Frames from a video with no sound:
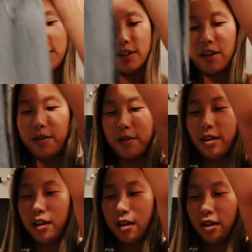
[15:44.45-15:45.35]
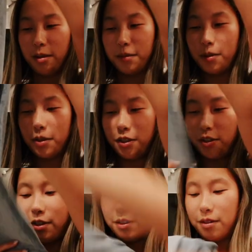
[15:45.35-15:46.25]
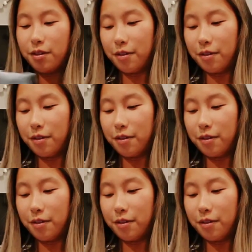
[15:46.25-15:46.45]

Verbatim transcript: So I'm going to